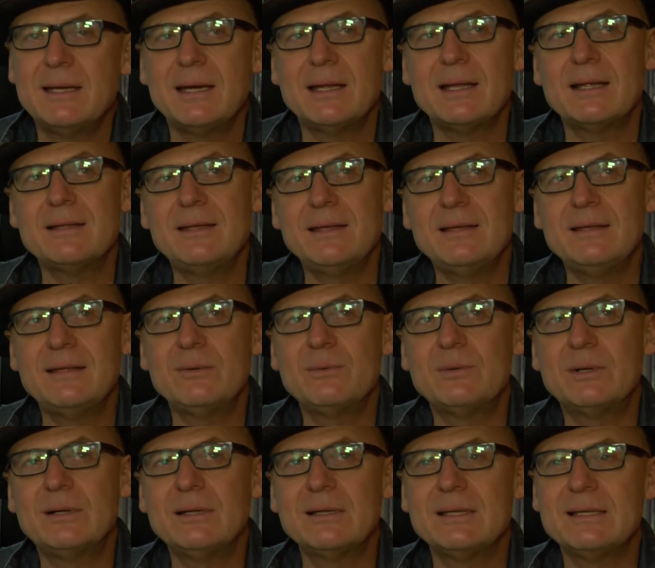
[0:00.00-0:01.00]
And I think the
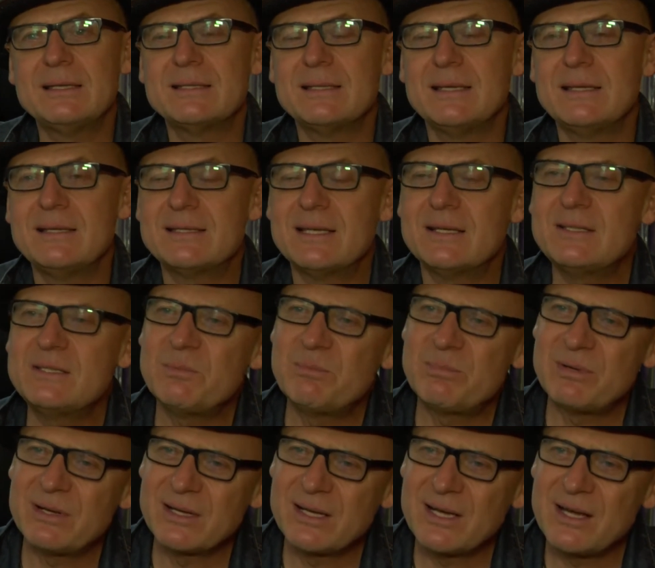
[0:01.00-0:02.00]
world is in such a
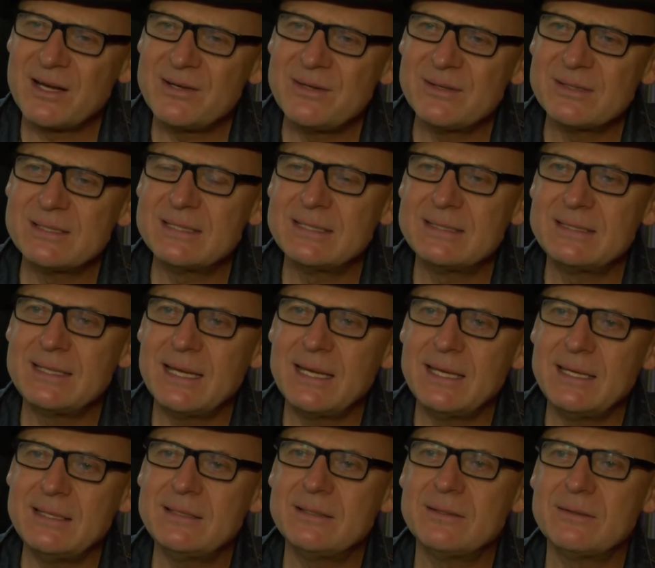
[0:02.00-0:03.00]
precarious
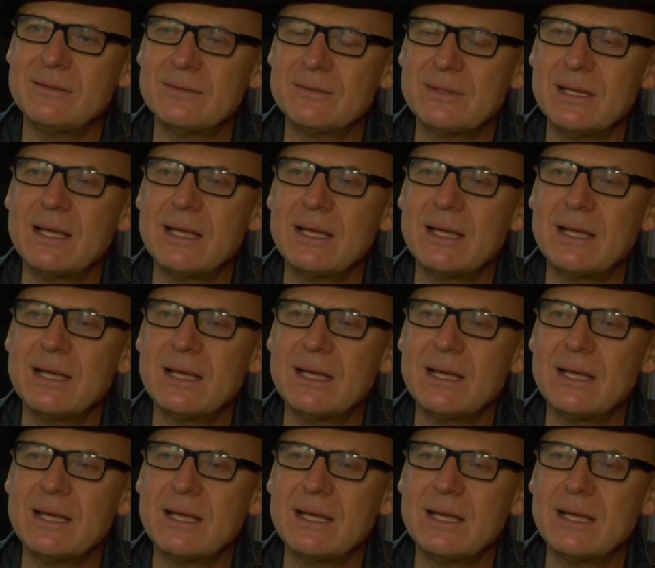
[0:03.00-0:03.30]
state, you know,